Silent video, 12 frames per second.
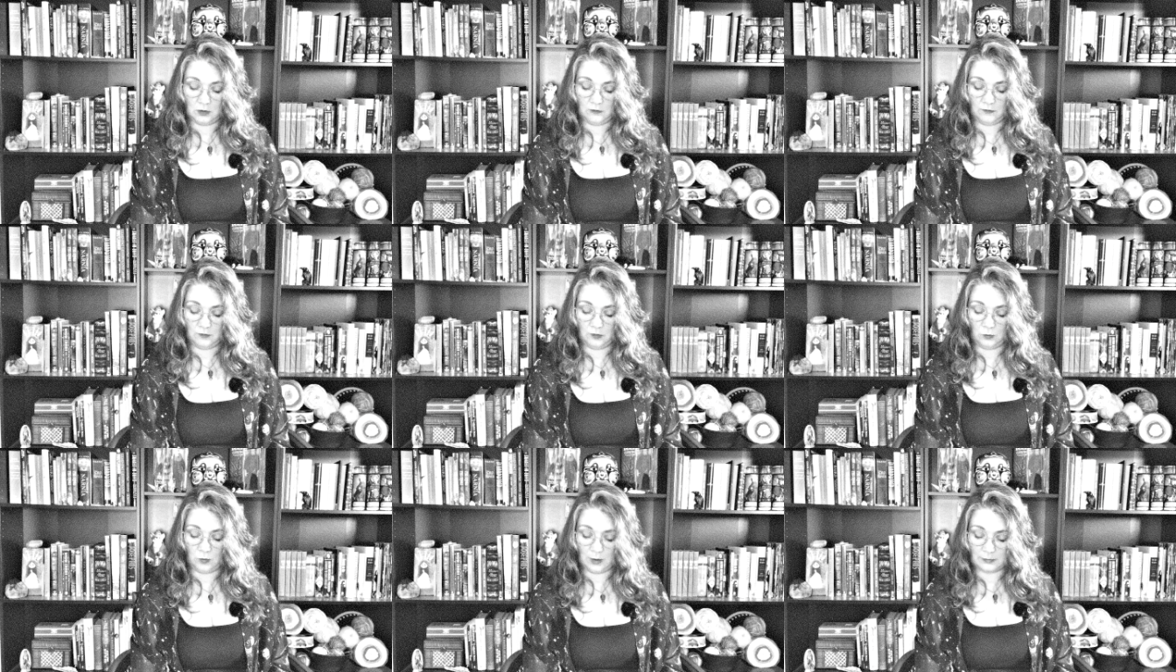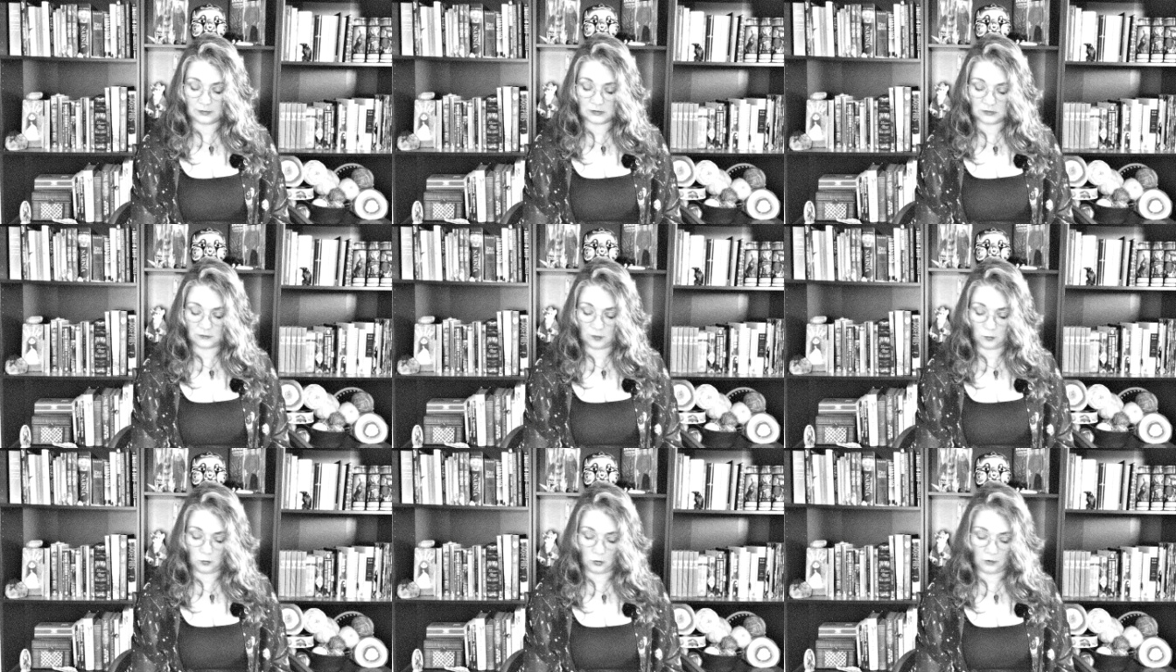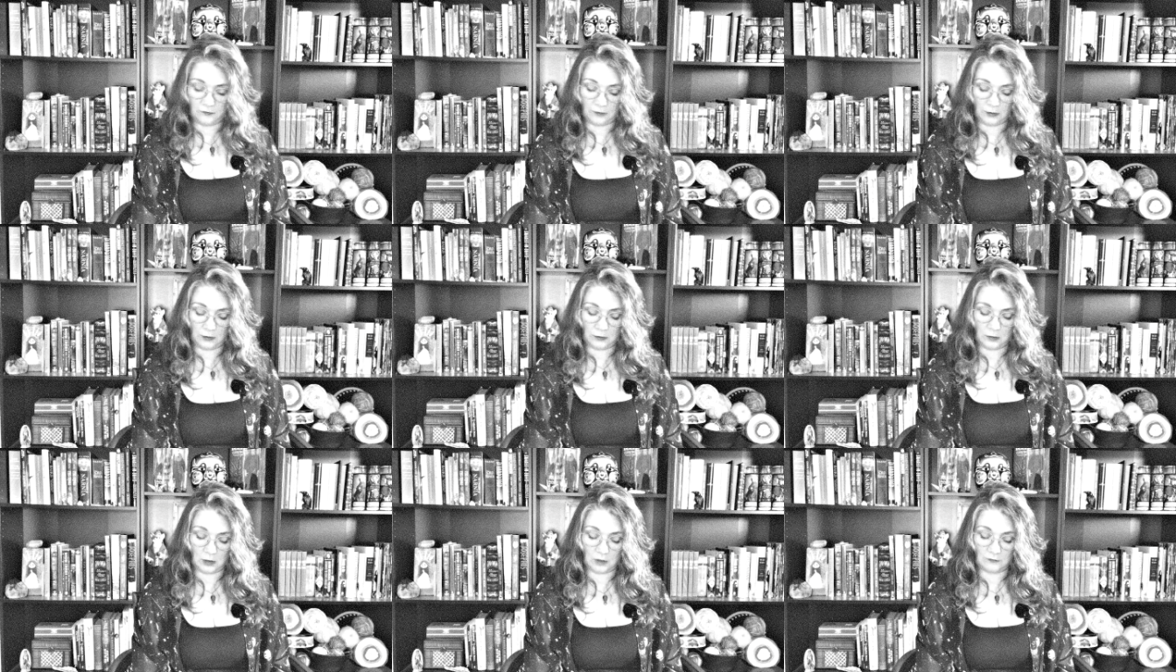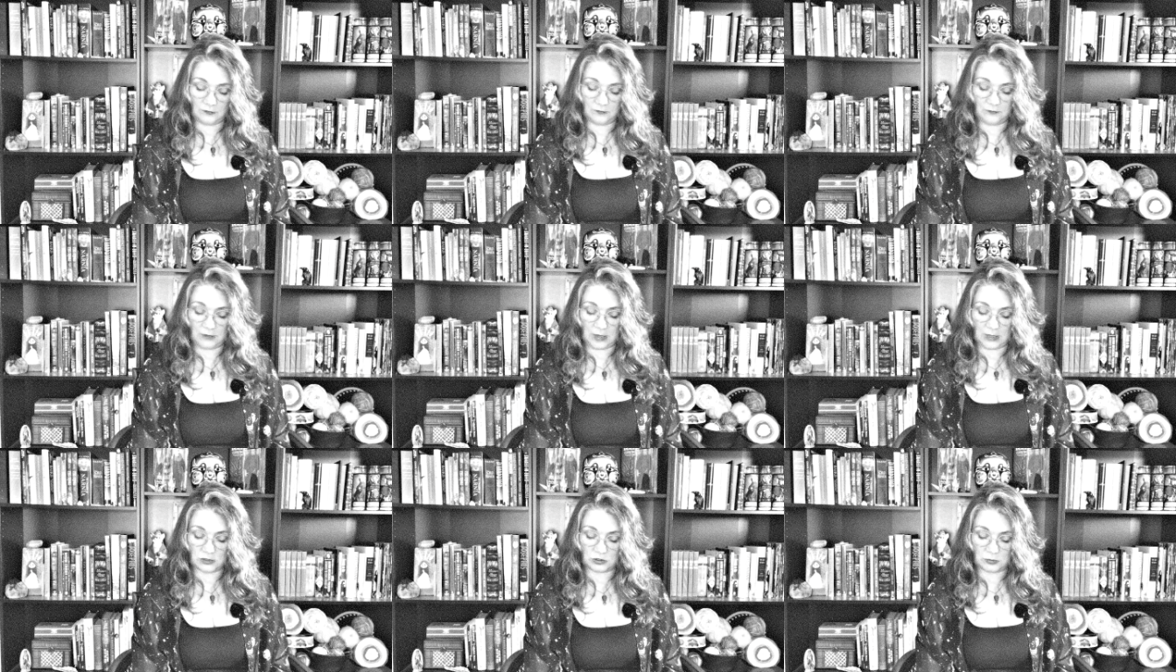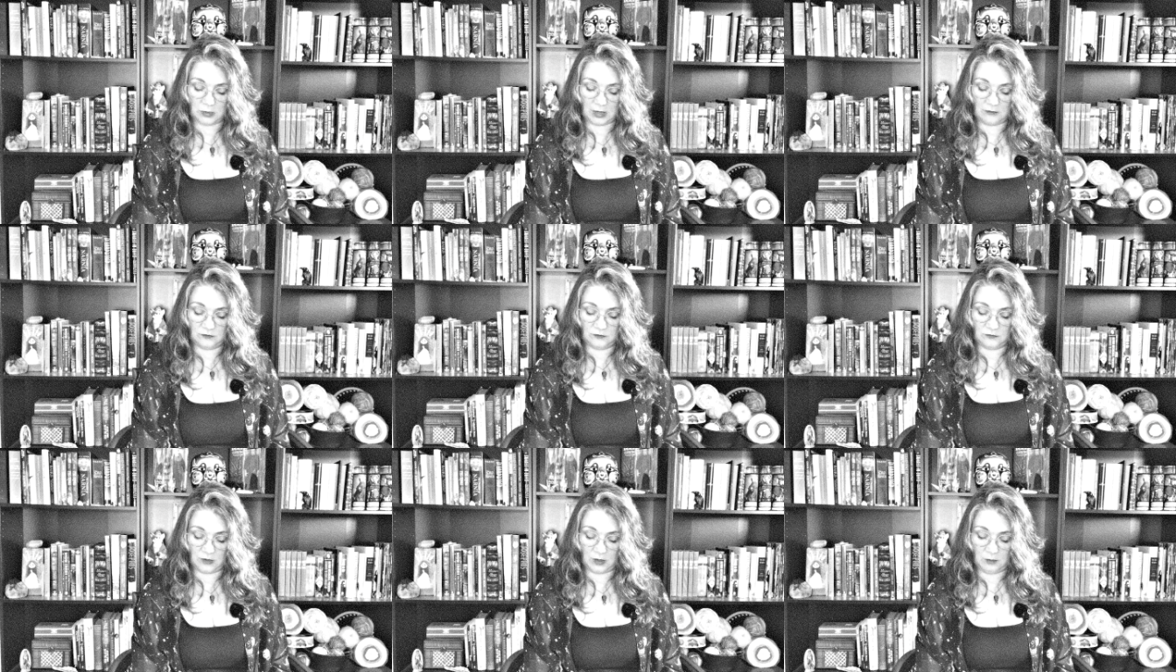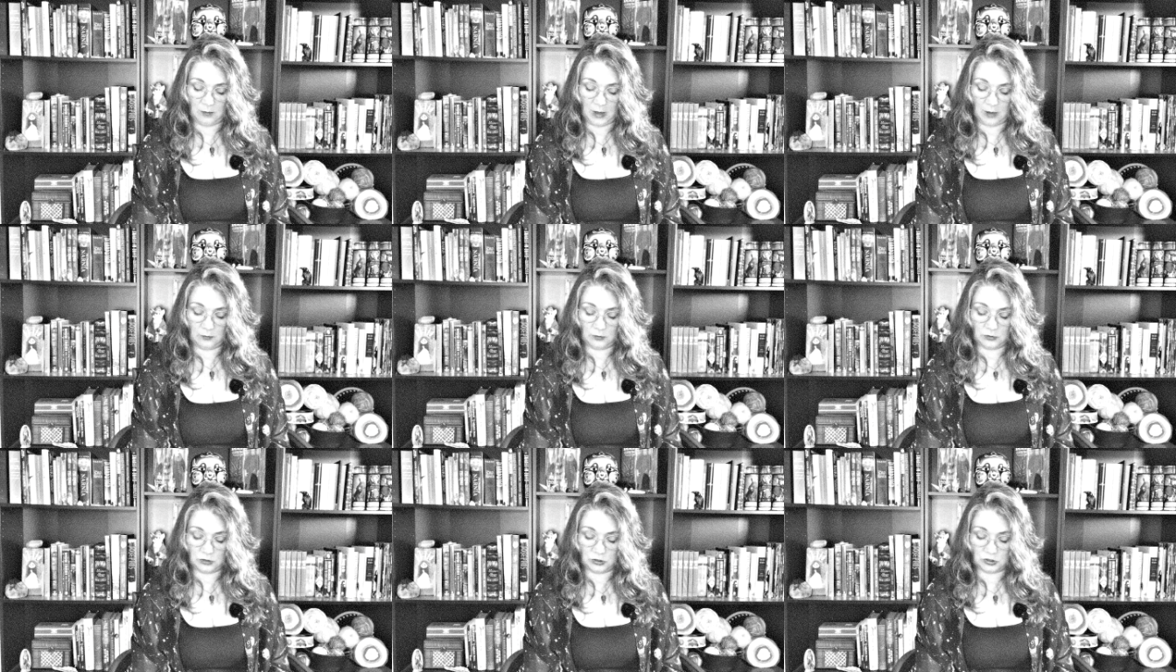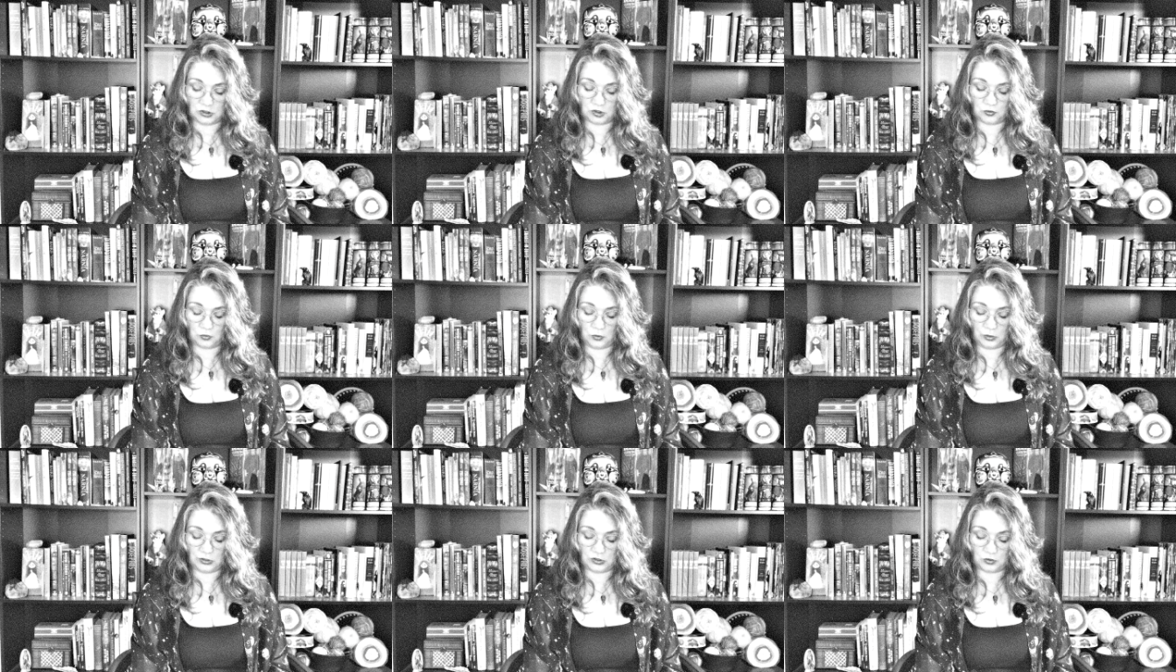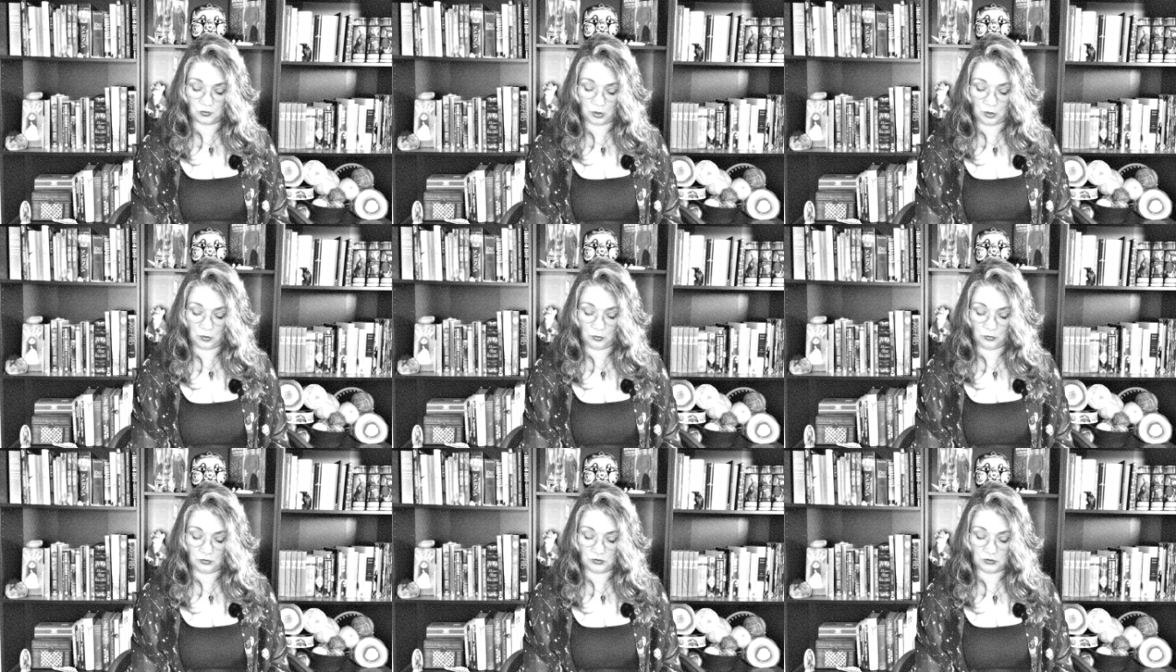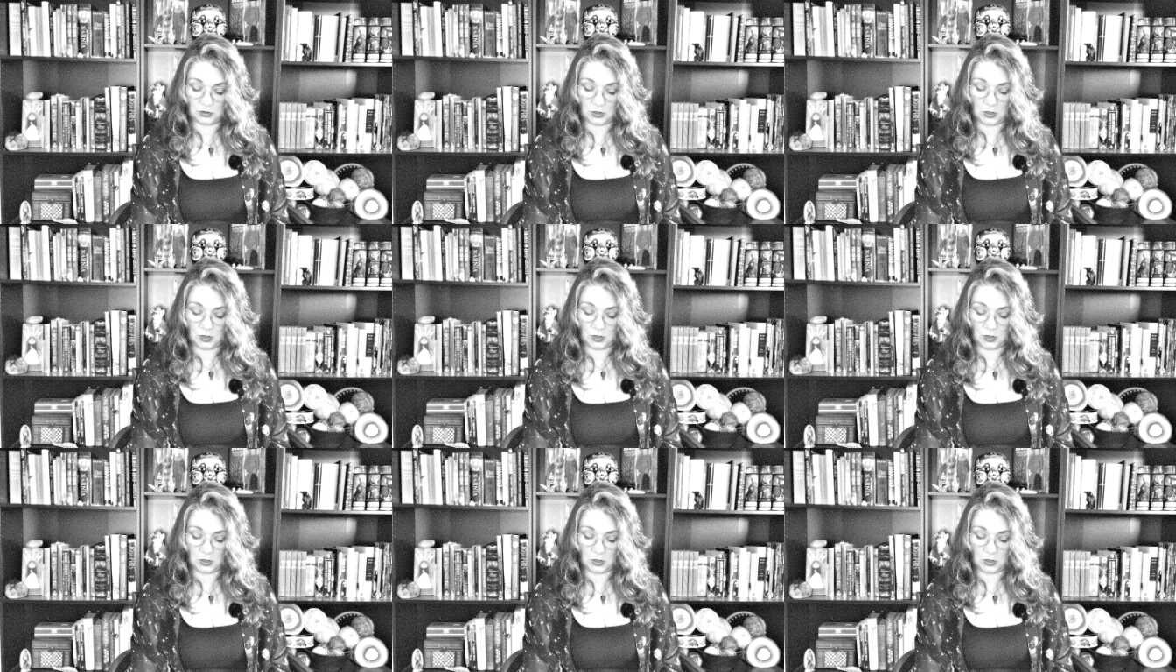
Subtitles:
For the weapons of our warfare are not of the flesh, but have divine power to destroy strongholds.